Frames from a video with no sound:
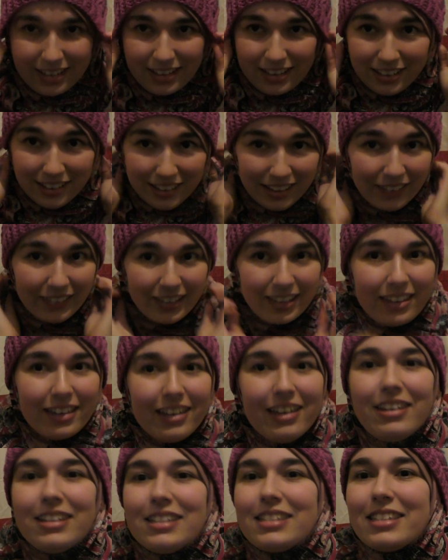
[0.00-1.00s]
There we
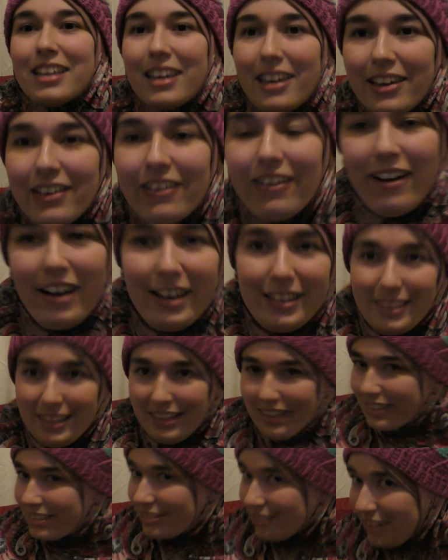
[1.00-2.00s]
go. So I
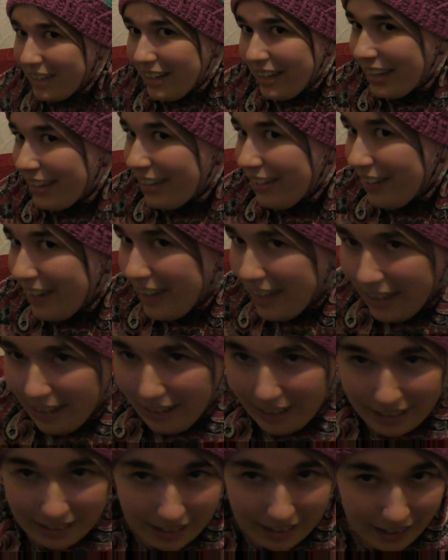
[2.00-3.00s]
think it's a really cute hat.
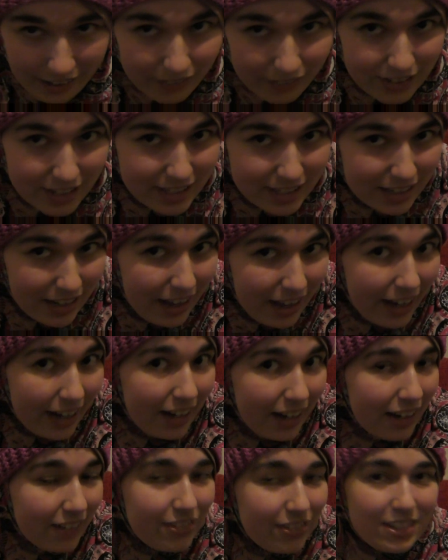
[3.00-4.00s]
I love the design,
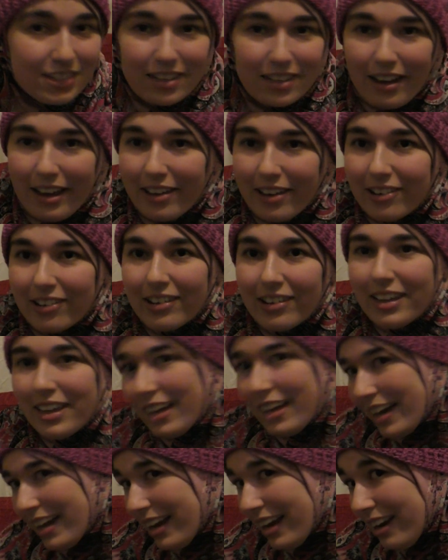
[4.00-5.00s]
I love the style,
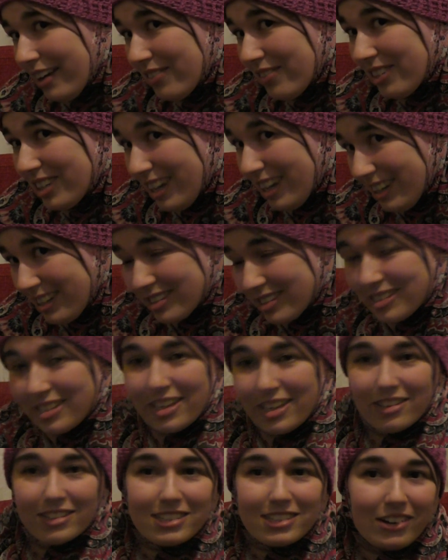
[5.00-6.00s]
and I love the colours
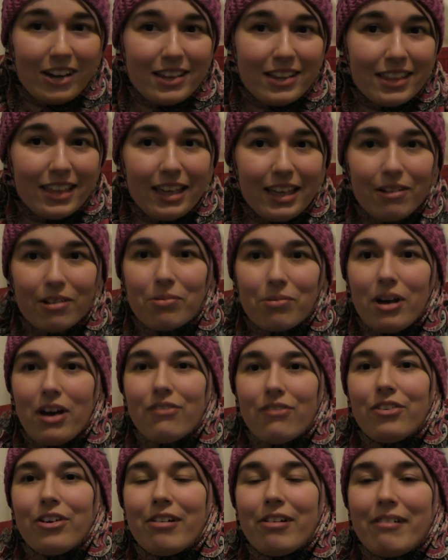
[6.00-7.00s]
too, so I think it would work
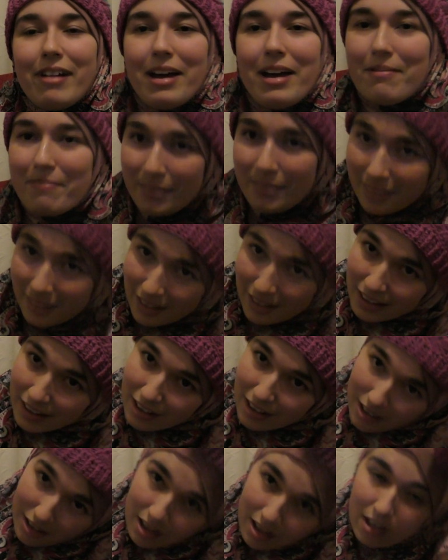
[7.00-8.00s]
for
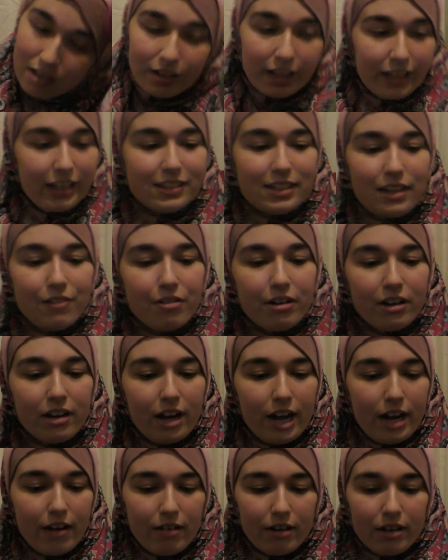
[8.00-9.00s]
like I say, for a
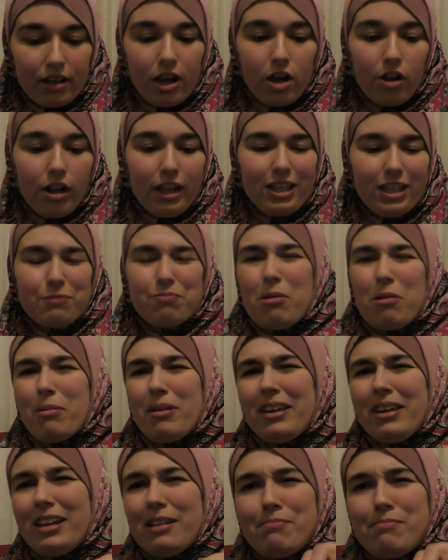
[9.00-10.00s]
guy or a girl. It's probably
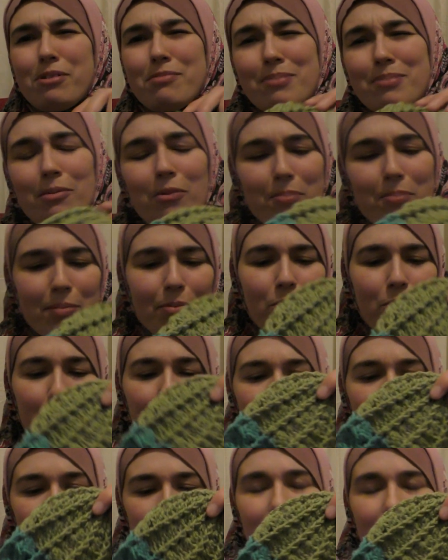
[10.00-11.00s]
going to be bought
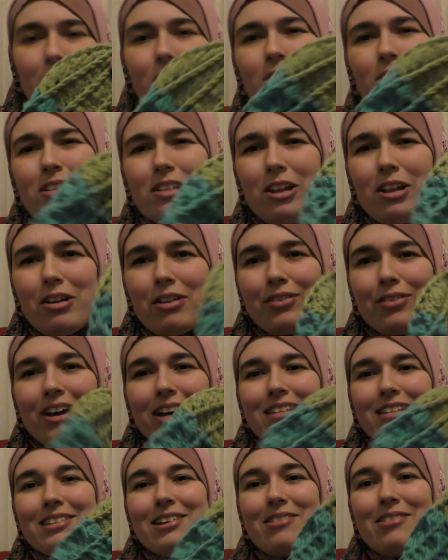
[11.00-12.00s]
by a girl because a lot of
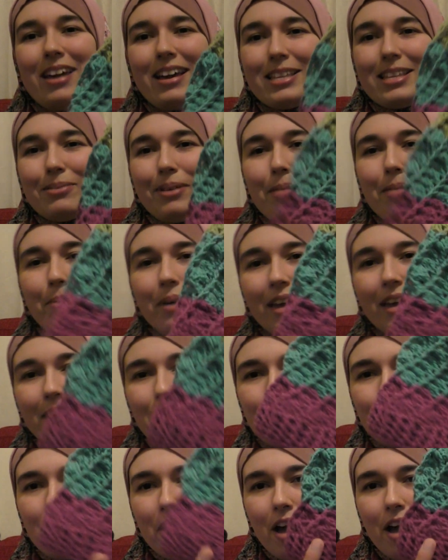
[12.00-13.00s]
guys don't like to wear pink,
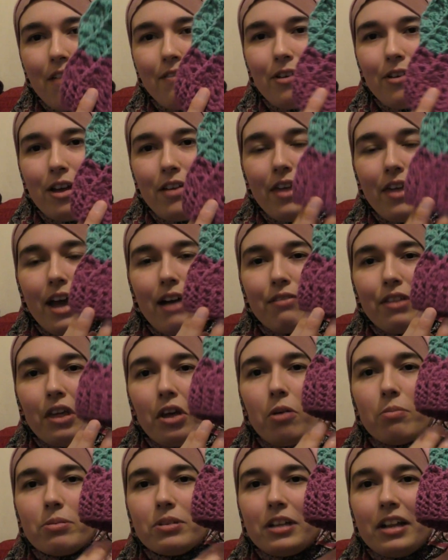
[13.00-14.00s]
but I feel like they have the
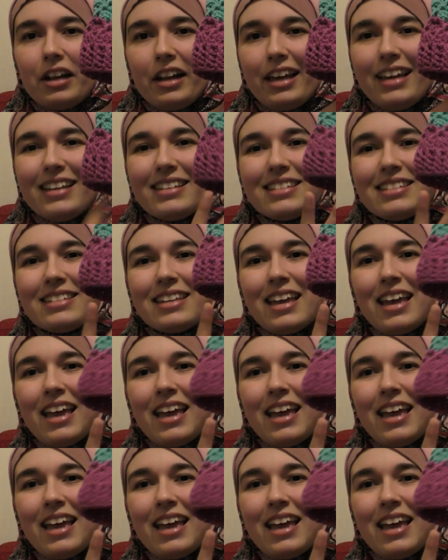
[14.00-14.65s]
option at least.